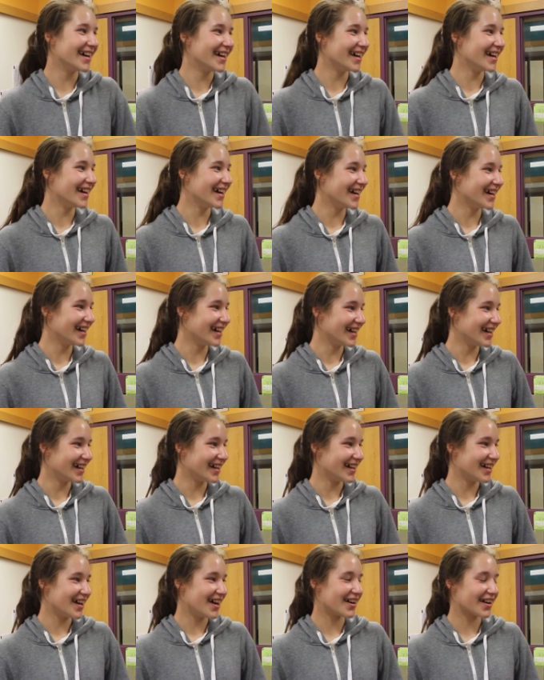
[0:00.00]
the voices like
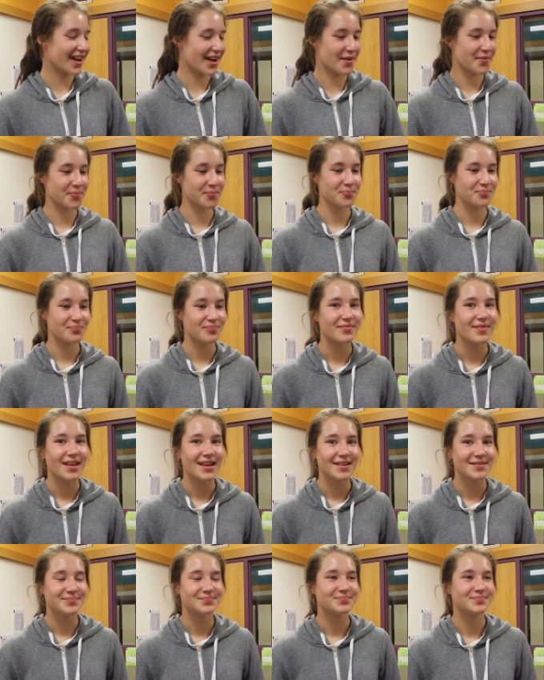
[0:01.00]
that. Okay. Yeah, we
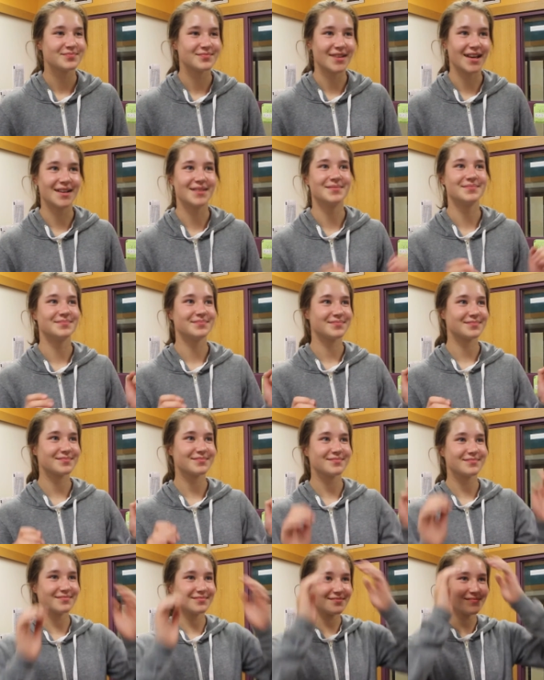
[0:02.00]
should. Okay. And
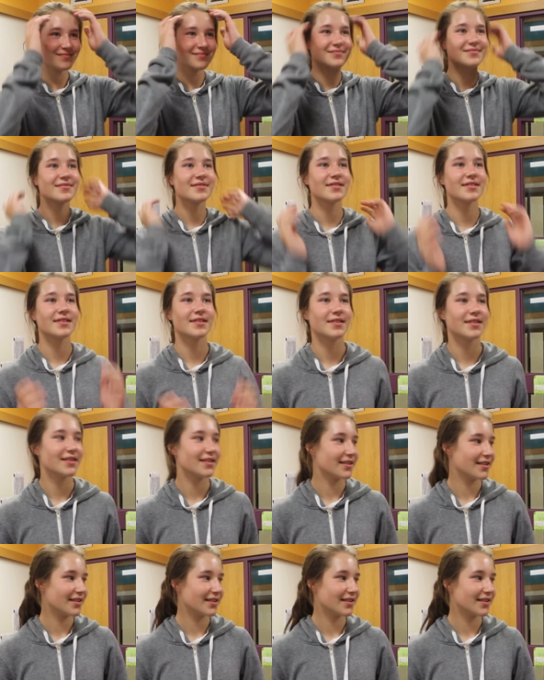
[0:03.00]
overplay the girliness.